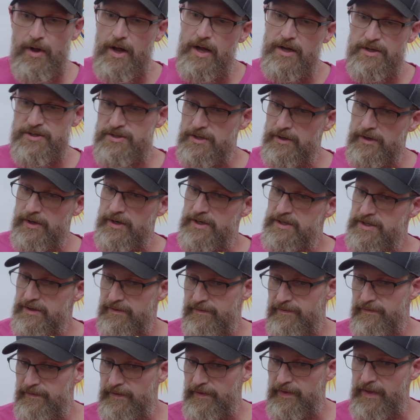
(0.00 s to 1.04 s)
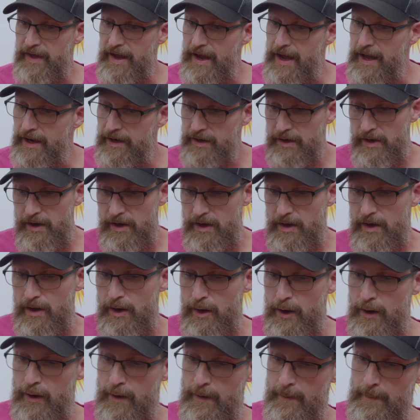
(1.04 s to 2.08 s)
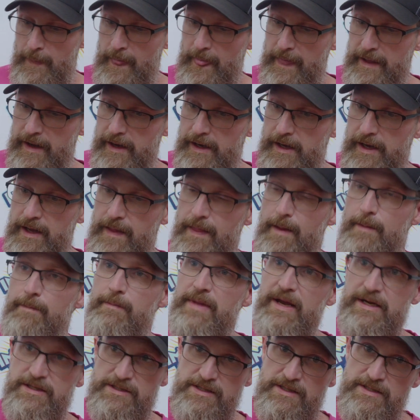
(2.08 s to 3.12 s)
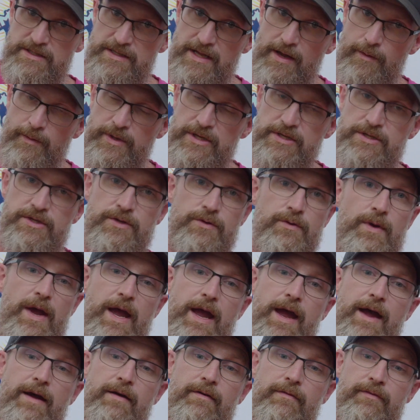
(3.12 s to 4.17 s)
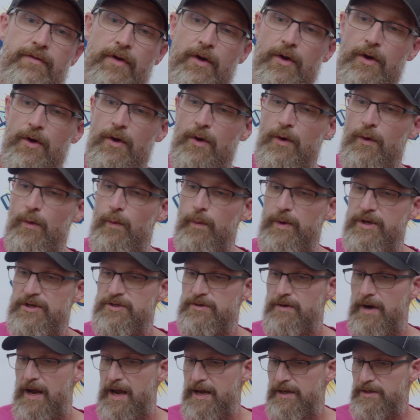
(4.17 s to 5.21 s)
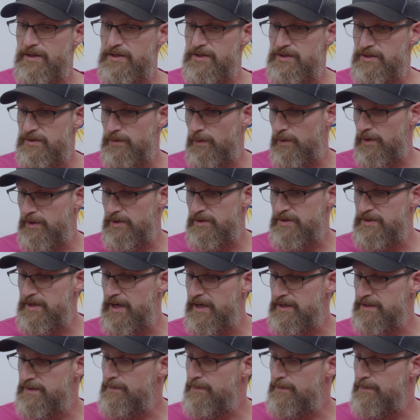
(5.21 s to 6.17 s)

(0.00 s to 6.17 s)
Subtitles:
alternative for that. Um, in the mixes that we do have, we try and source as